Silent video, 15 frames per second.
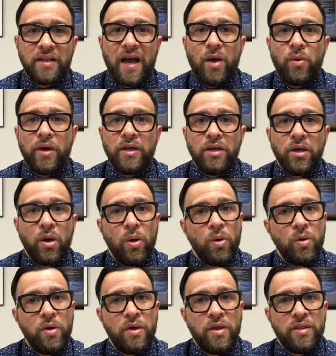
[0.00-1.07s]
now I
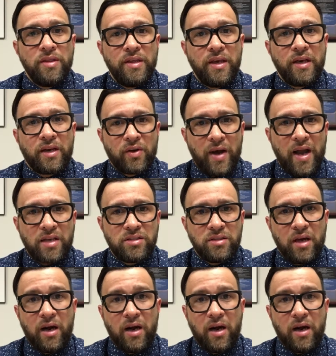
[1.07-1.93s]
know the cracks